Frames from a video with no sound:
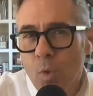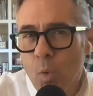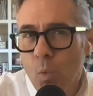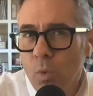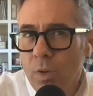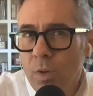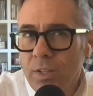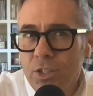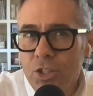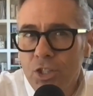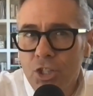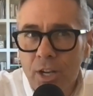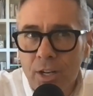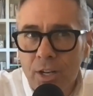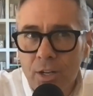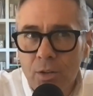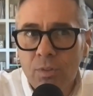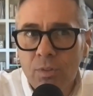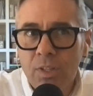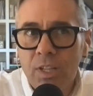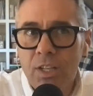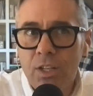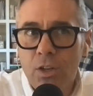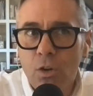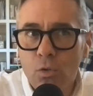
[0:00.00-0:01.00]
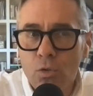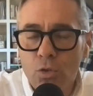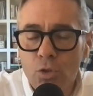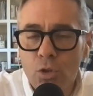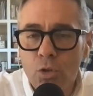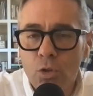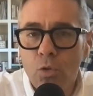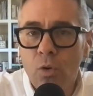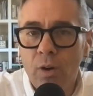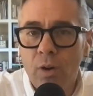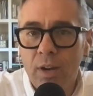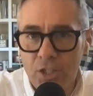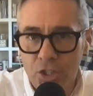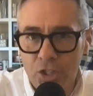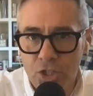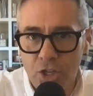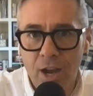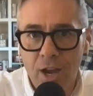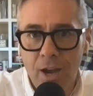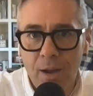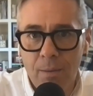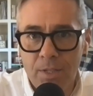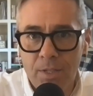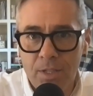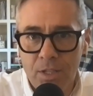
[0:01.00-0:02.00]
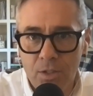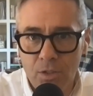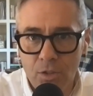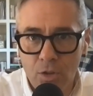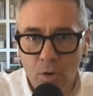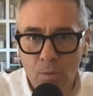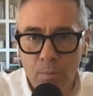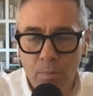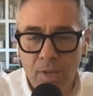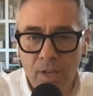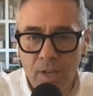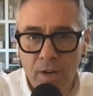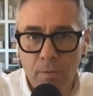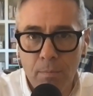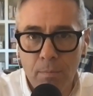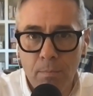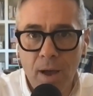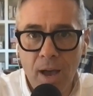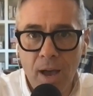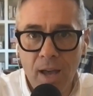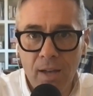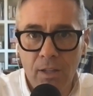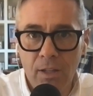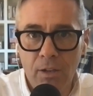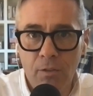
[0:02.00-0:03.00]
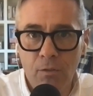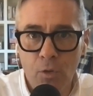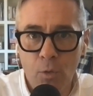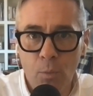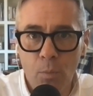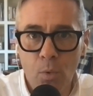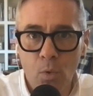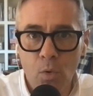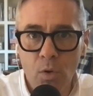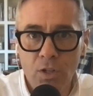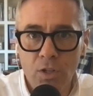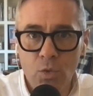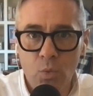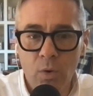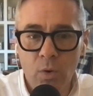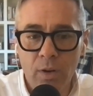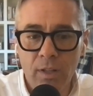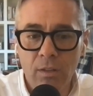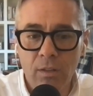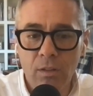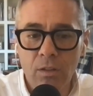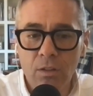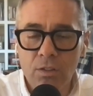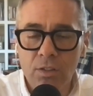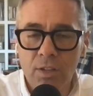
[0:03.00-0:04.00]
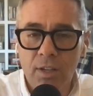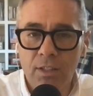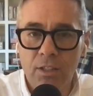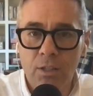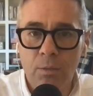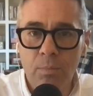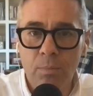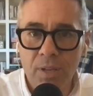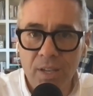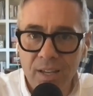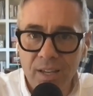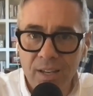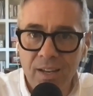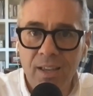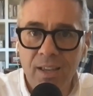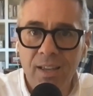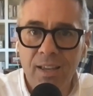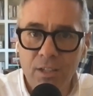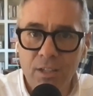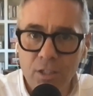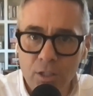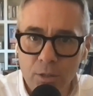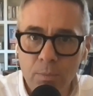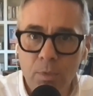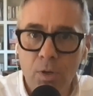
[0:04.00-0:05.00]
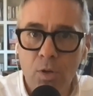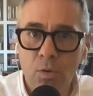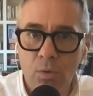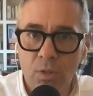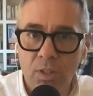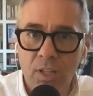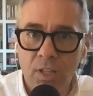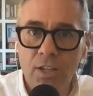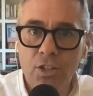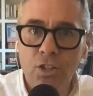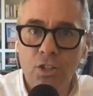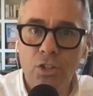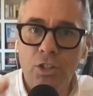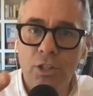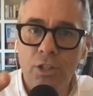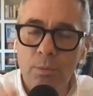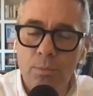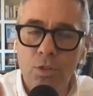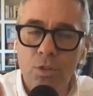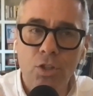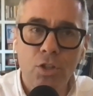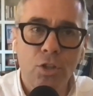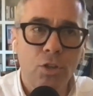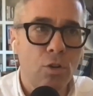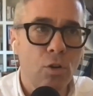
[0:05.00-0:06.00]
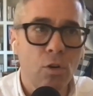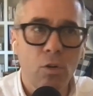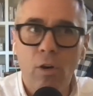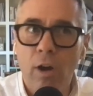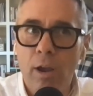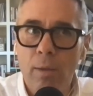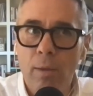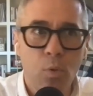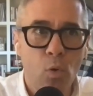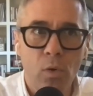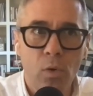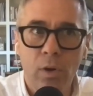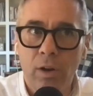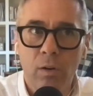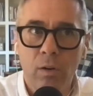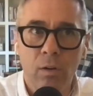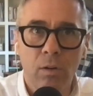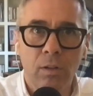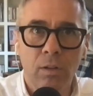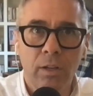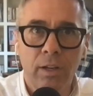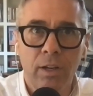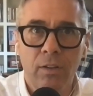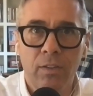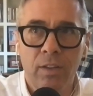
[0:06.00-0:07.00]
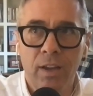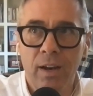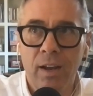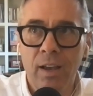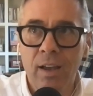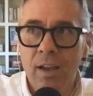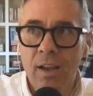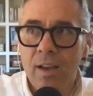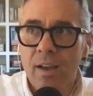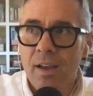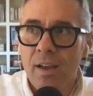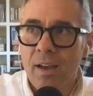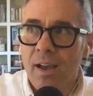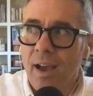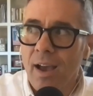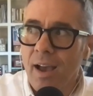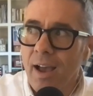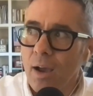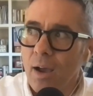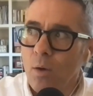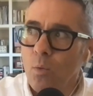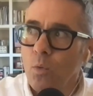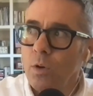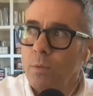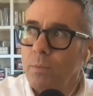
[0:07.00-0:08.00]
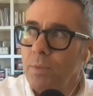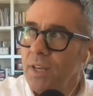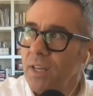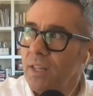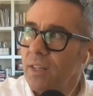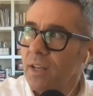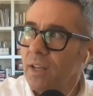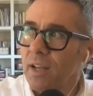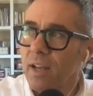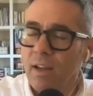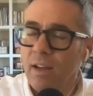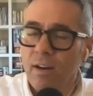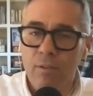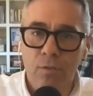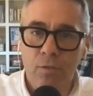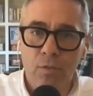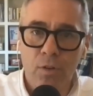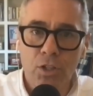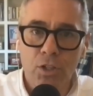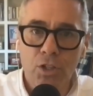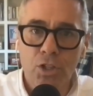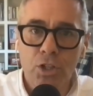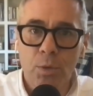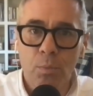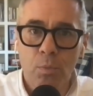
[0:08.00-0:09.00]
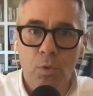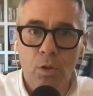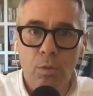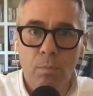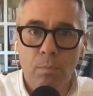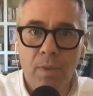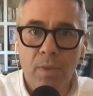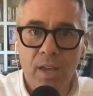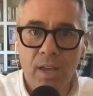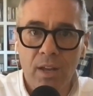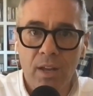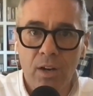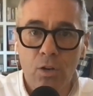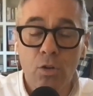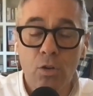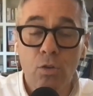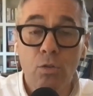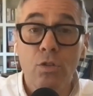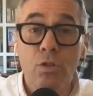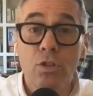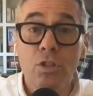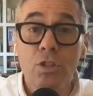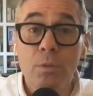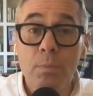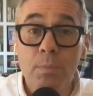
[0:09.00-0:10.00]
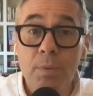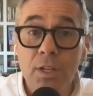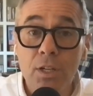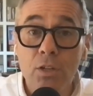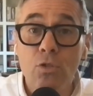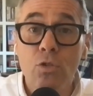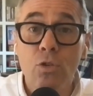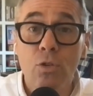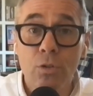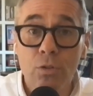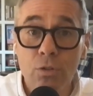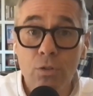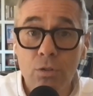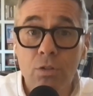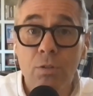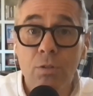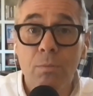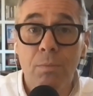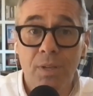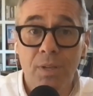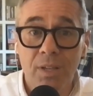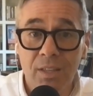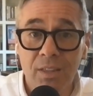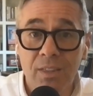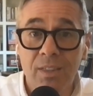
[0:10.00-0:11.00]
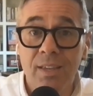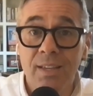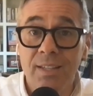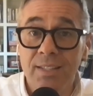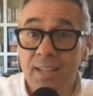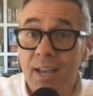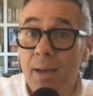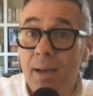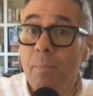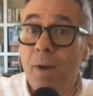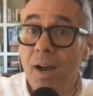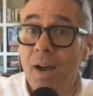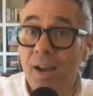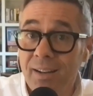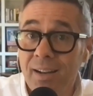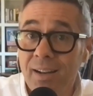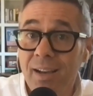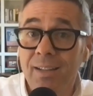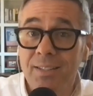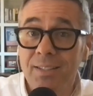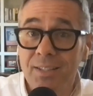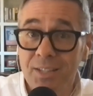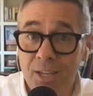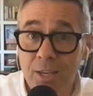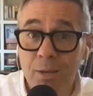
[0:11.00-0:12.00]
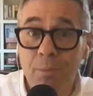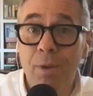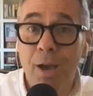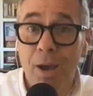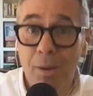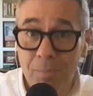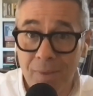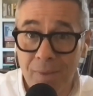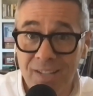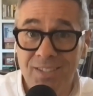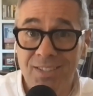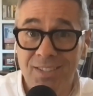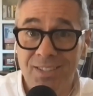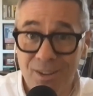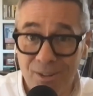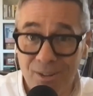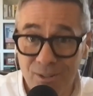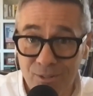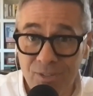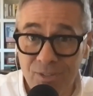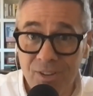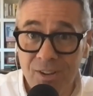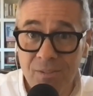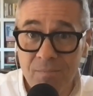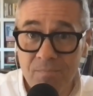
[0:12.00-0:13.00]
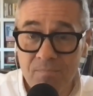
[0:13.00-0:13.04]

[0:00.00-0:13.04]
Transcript: we genuinely don't do a great job as adult men of modeling for boys what it looks like to be in intimate relationships. To your great point earlier, that I would be in the kind of friendship with men who could speak truth to me, things I might not see about myself.